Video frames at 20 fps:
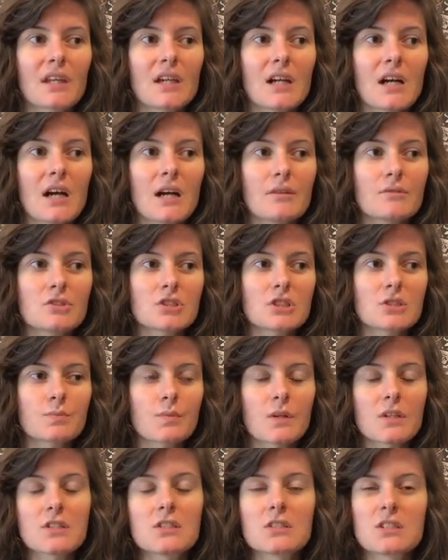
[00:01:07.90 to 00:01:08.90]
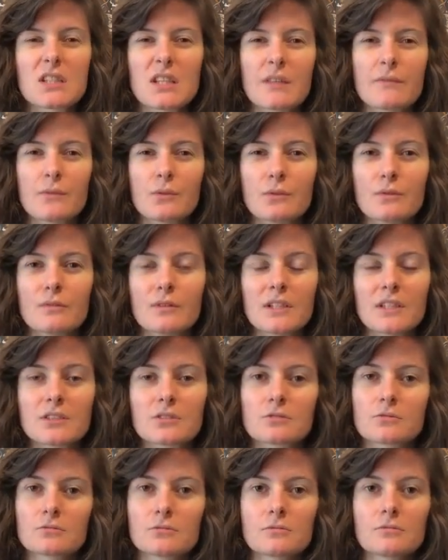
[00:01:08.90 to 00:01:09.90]
I just wanted to give you a
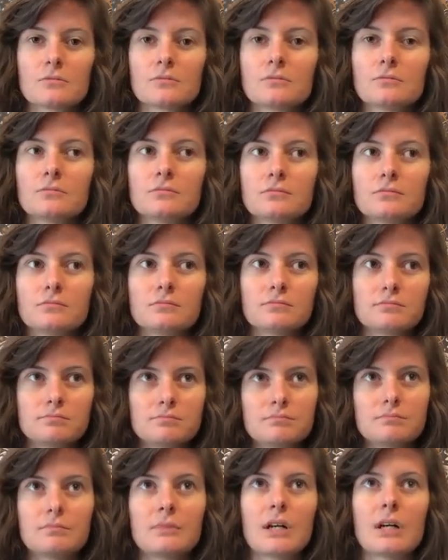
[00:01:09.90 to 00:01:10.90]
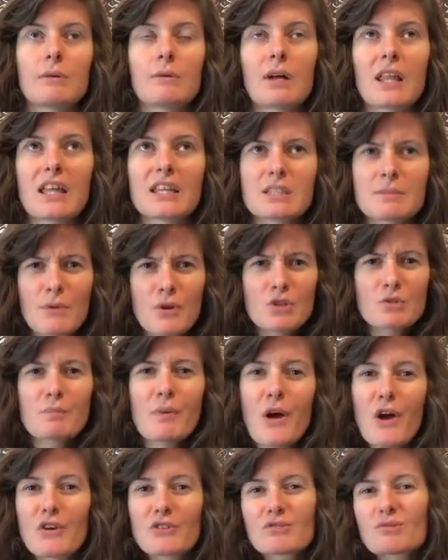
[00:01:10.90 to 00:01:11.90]
little, well, I suppose
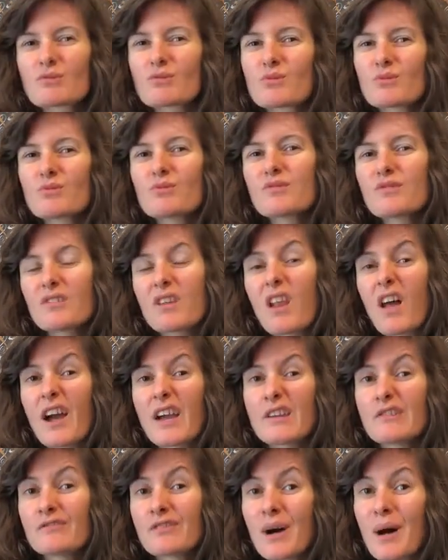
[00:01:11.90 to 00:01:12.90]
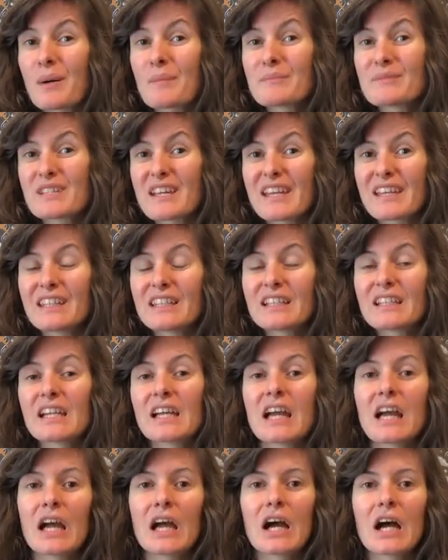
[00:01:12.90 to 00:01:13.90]
personal life update.
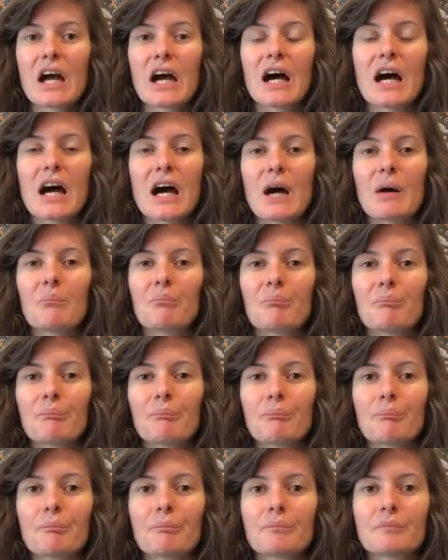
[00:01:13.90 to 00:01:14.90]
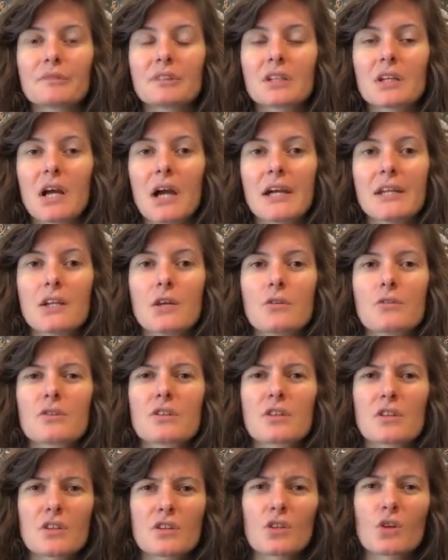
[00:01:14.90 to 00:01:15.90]
I know
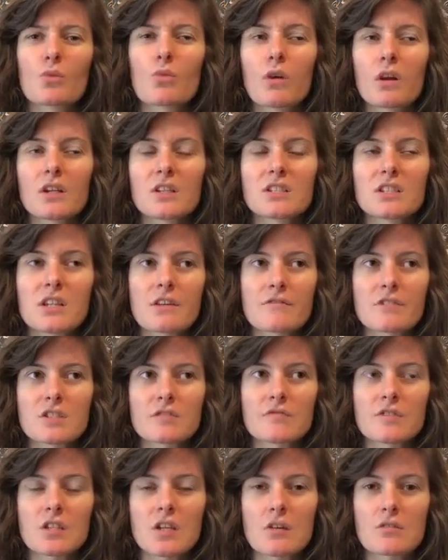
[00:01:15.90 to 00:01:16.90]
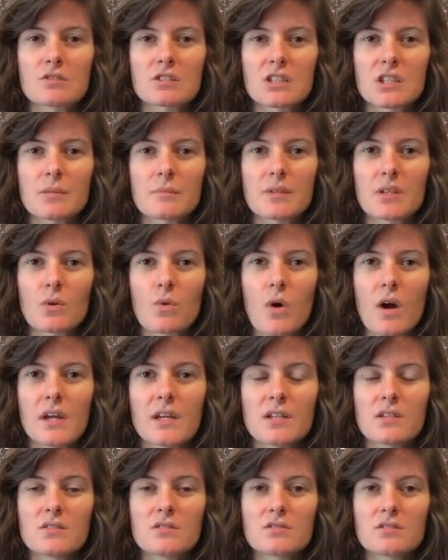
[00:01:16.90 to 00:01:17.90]
the quality of this video is going to be
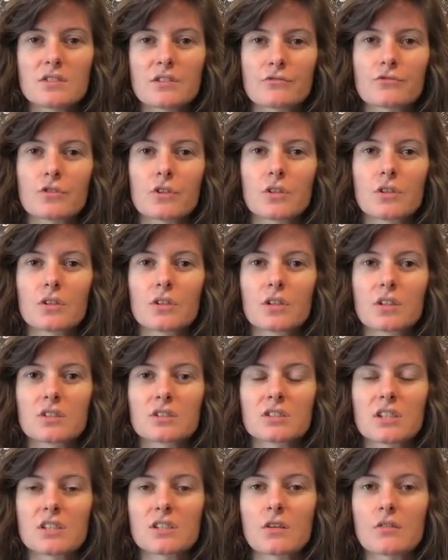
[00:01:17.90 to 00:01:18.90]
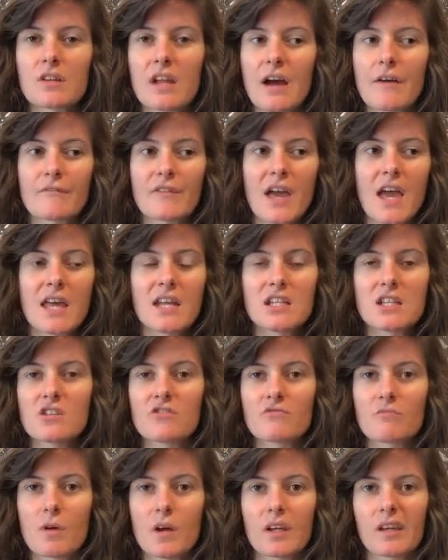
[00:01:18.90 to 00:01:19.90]
quite different because I don't have any
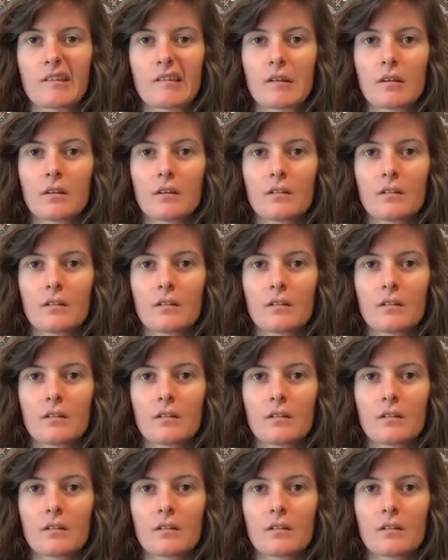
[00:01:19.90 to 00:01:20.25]
of my,